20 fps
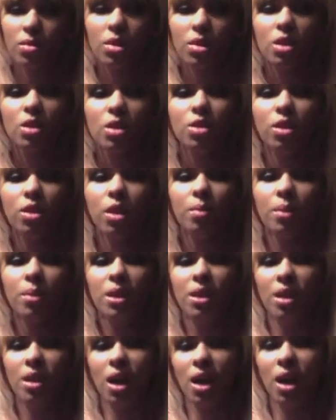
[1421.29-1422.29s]
So,
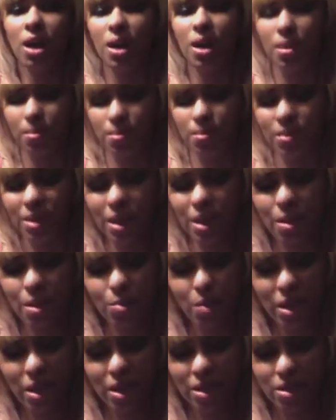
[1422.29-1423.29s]
Daniel
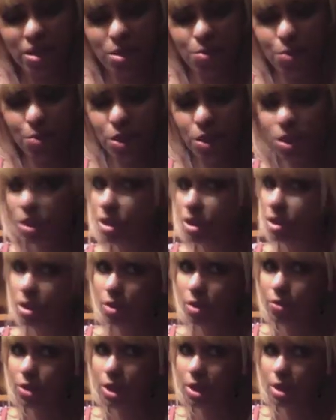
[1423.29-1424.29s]
Bryan in this push is
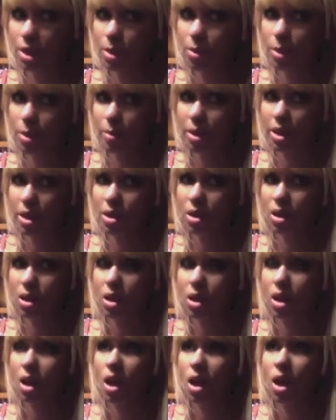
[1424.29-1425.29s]
good for him.
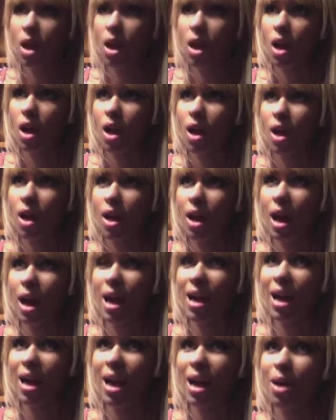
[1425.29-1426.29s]

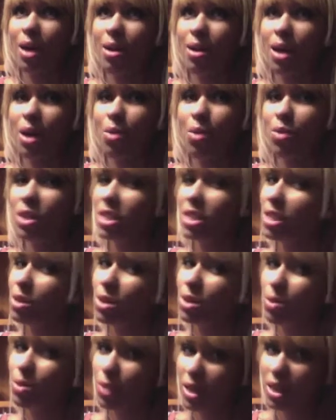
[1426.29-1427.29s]
I wish he
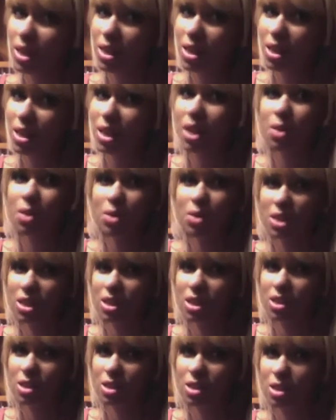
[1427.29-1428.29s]
would win, and I wish
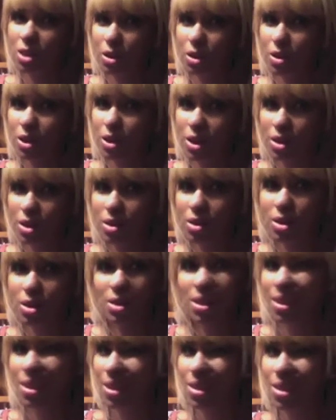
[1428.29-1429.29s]
he'd turn heel, because
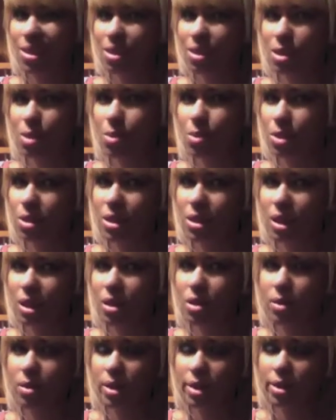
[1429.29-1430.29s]
I think it's almost there
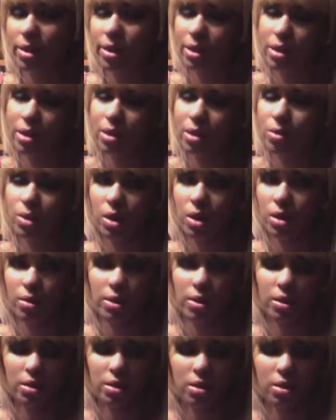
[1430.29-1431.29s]
already. I think we
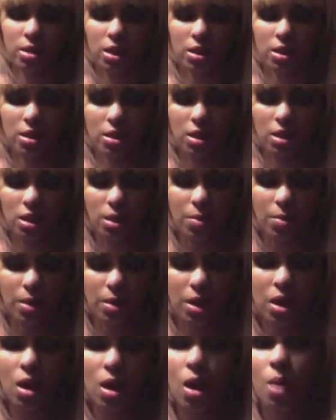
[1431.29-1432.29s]
already kind of see it coming.
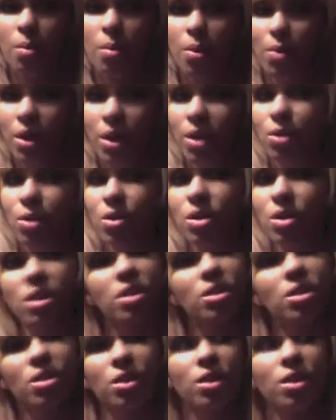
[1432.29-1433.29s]
But Randy Orton
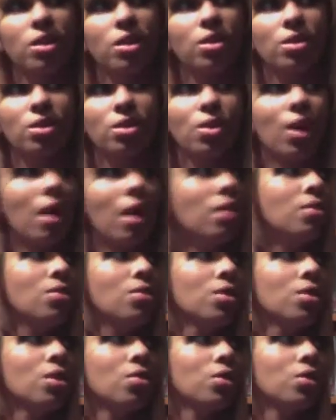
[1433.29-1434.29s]
can turn heel, too. I don't even
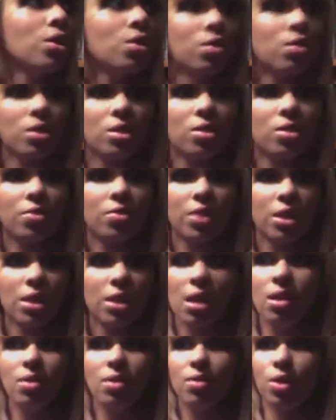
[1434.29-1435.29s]
know if Randy Orton is a face. I
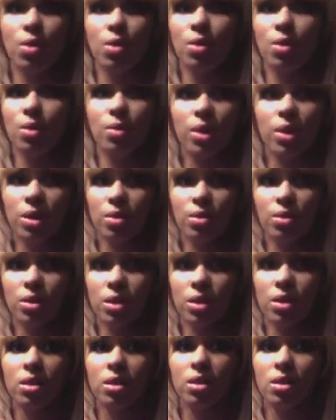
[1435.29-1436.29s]
don't even know what Randy Orton
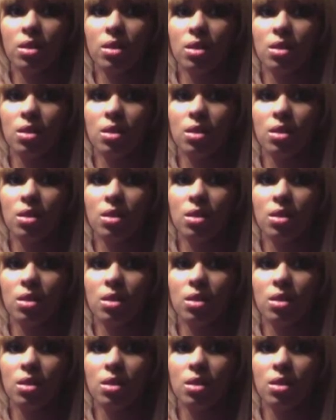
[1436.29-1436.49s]
is.